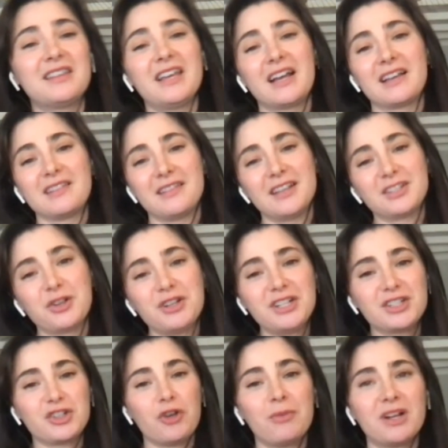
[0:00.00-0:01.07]
thing. There's only
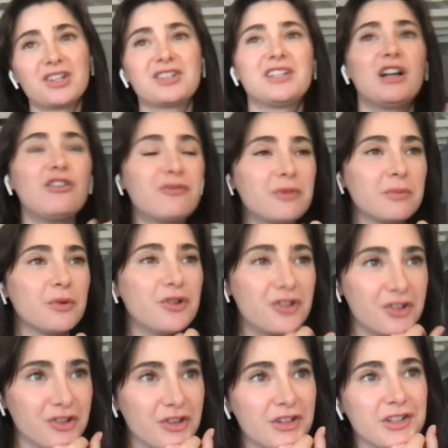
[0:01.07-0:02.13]
so much self
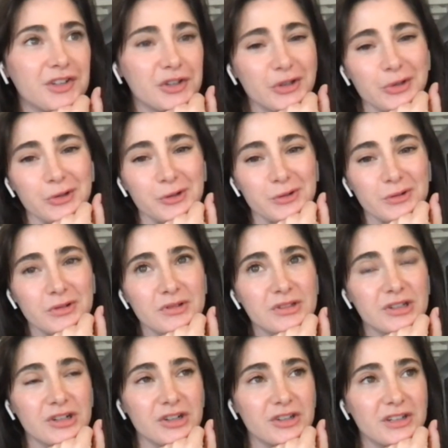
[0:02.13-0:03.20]
promotion you can do.
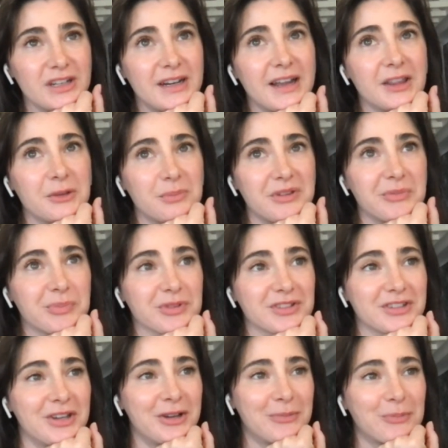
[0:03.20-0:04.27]
You know, you need other people
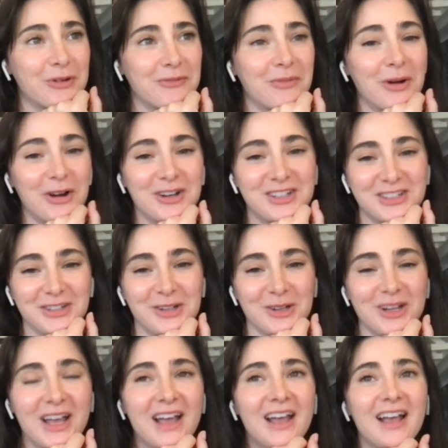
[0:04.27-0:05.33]
to promote you
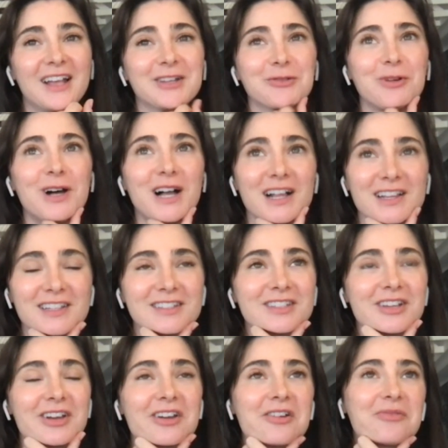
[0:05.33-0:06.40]
as well.
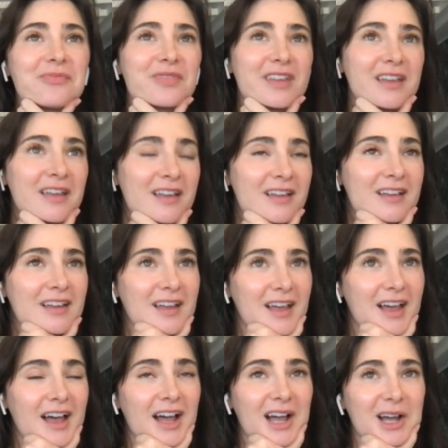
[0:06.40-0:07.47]
So
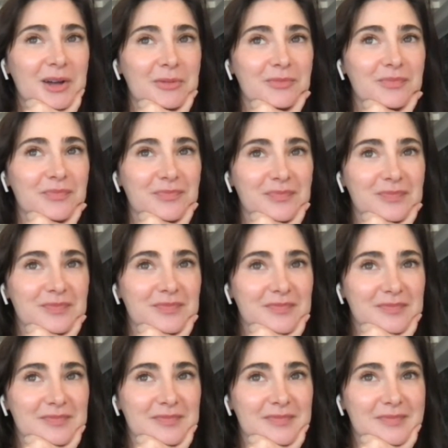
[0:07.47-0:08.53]
um,
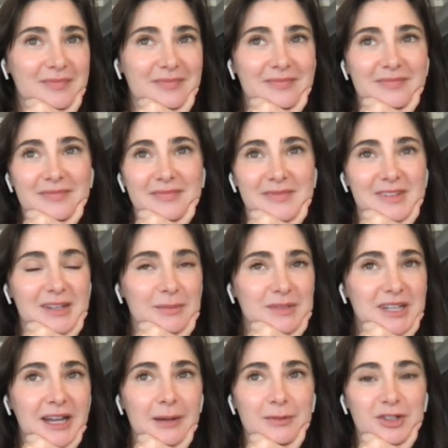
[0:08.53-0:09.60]

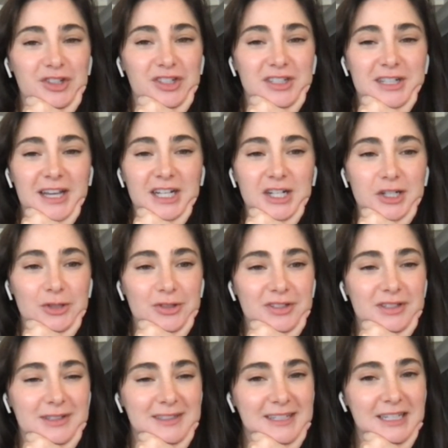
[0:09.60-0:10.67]
sometimes you just kind of lose
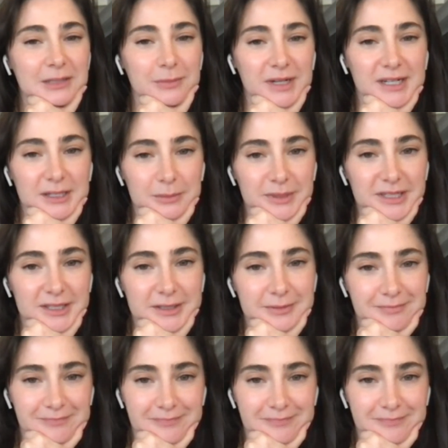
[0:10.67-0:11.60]
steam a little bit.